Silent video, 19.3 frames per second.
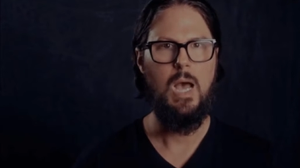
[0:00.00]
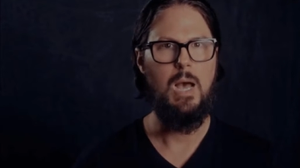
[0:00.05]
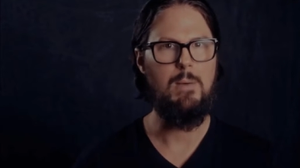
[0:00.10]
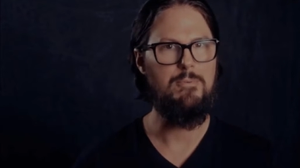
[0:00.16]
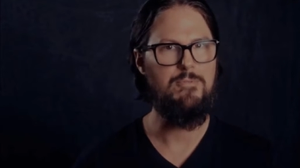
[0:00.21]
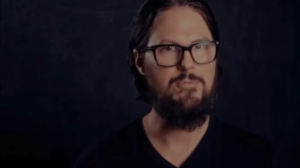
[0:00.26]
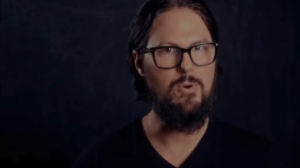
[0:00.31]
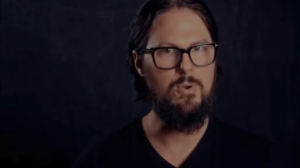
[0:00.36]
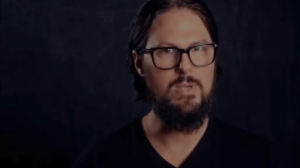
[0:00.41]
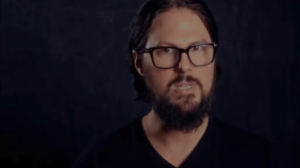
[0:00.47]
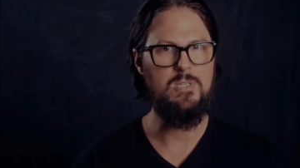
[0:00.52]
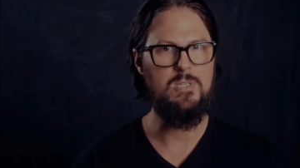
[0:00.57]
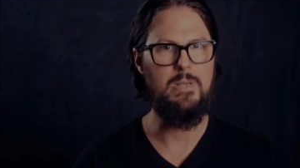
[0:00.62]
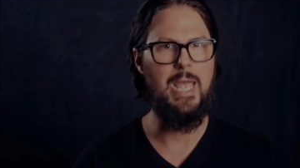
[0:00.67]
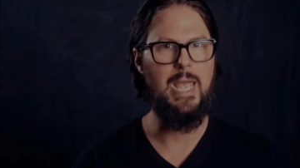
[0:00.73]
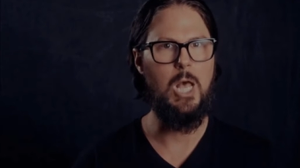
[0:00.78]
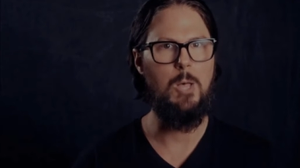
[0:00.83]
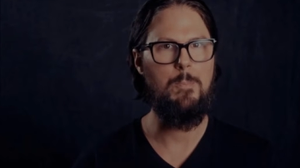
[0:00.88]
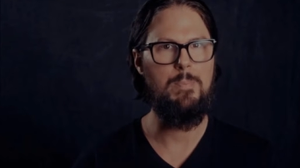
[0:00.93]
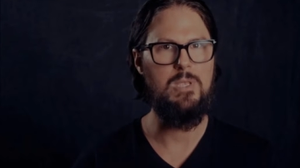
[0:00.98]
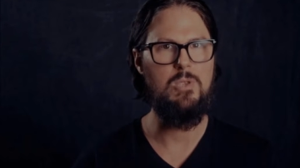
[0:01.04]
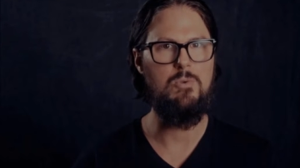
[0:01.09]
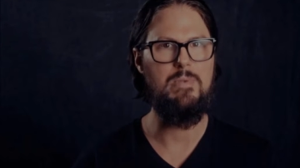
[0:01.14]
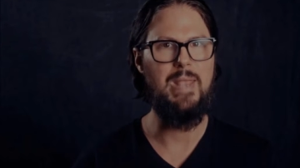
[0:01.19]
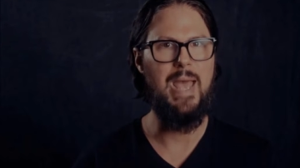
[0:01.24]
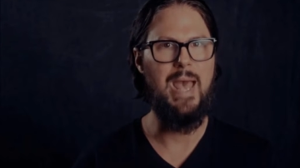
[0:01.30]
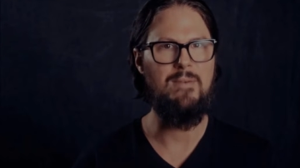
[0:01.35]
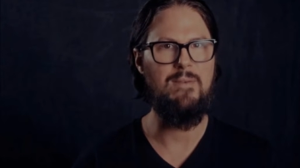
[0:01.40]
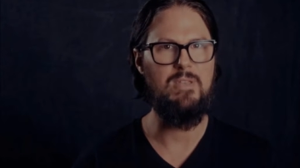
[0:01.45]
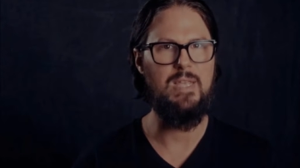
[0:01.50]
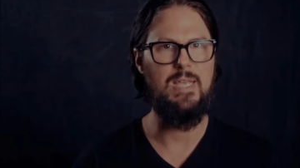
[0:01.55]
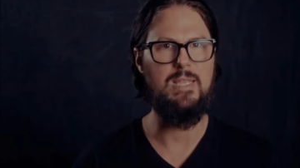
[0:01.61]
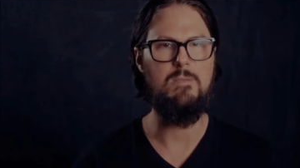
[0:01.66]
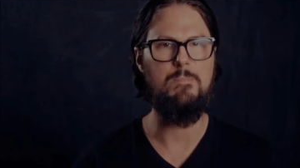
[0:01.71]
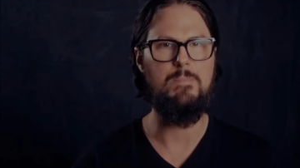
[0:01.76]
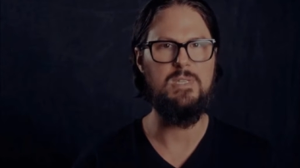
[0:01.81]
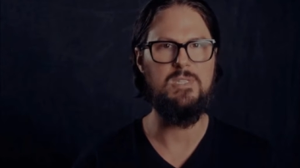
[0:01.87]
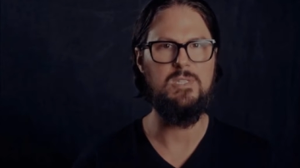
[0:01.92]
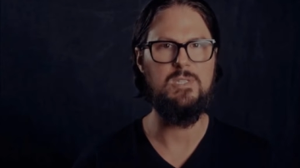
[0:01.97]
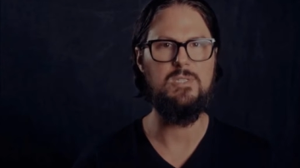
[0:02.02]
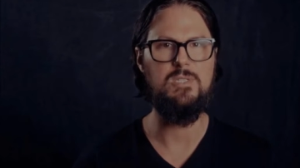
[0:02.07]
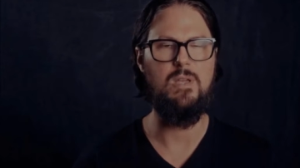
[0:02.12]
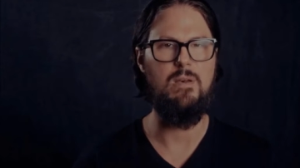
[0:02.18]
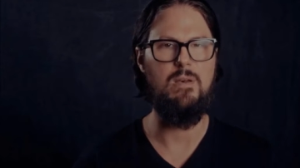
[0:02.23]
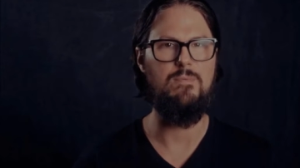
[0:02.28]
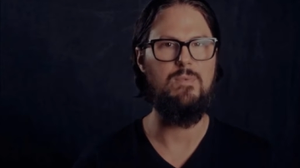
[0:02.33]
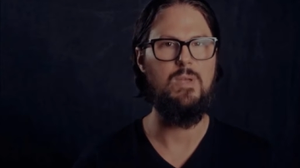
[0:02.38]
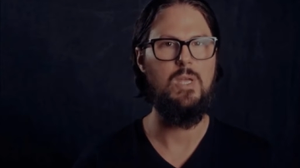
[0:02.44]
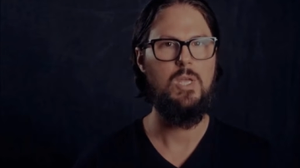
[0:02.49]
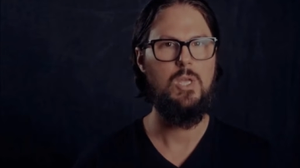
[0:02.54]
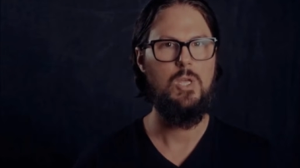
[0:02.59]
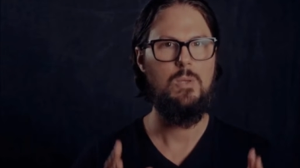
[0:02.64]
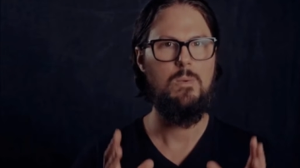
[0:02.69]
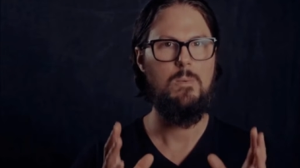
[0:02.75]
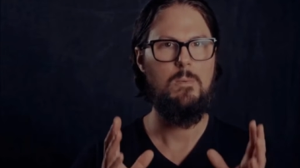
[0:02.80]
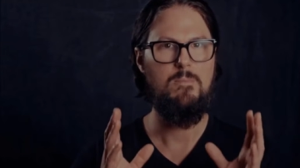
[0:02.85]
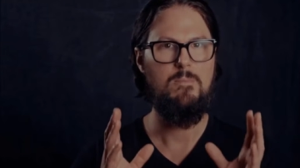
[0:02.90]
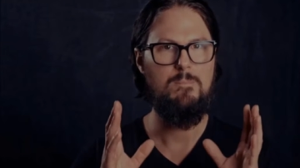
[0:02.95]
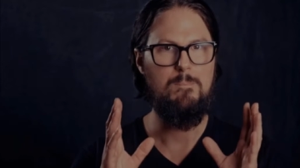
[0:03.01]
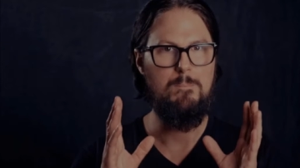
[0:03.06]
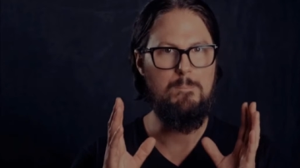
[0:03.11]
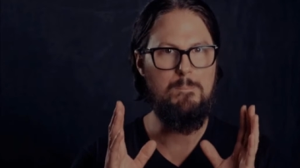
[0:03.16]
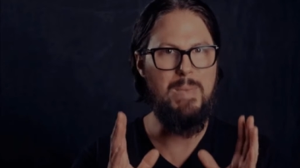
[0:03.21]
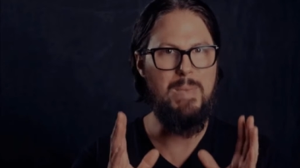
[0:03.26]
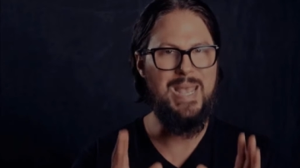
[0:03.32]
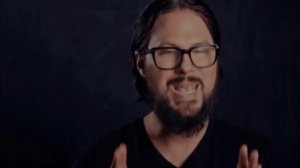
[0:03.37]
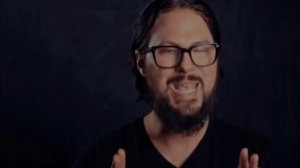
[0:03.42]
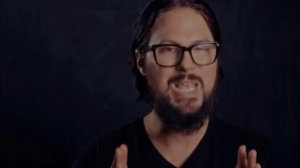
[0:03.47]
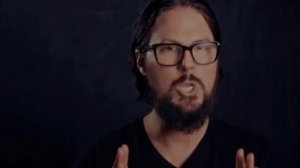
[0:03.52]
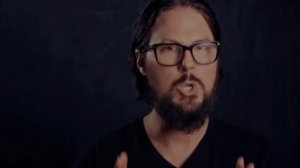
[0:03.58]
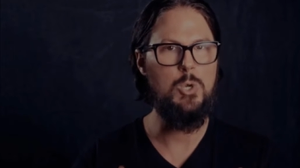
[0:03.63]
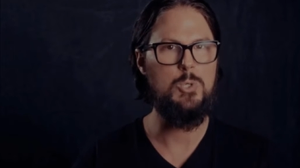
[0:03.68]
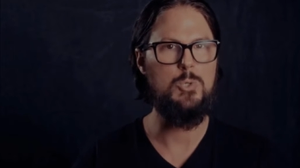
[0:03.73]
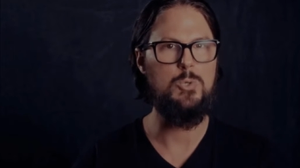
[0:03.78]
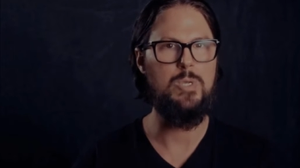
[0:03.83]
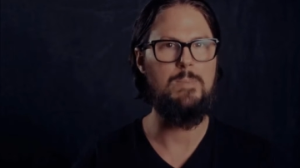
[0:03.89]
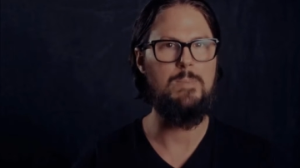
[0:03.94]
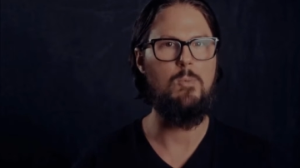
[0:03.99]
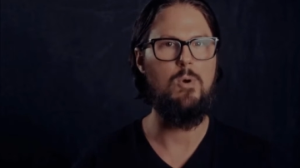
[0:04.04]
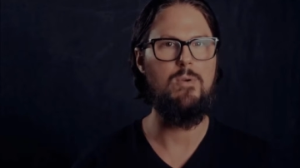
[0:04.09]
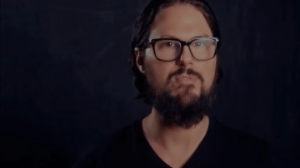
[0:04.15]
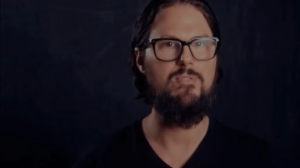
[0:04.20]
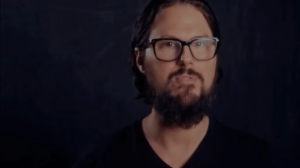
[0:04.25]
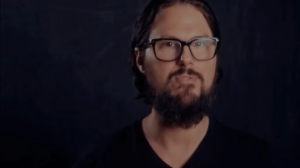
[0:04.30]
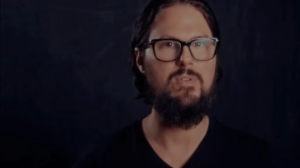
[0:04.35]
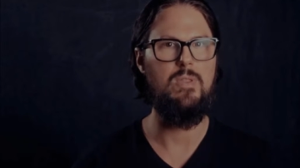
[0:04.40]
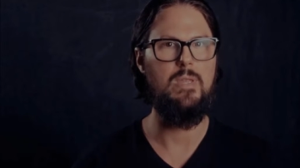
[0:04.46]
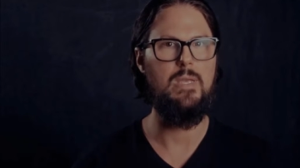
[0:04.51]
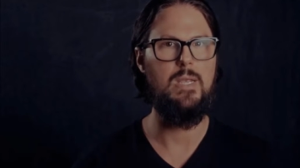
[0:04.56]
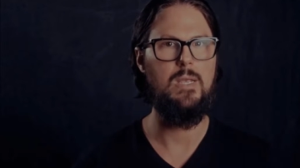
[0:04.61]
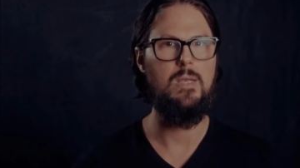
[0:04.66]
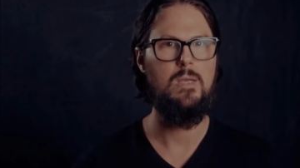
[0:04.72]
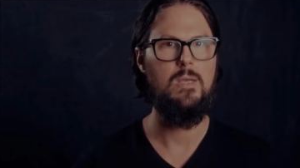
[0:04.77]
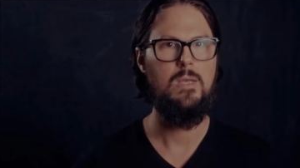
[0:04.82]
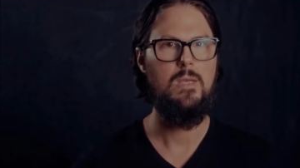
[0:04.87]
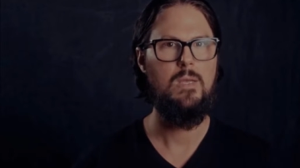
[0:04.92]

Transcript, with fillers: I'm focused on helping you navigate the business of making your dream more fulfilling,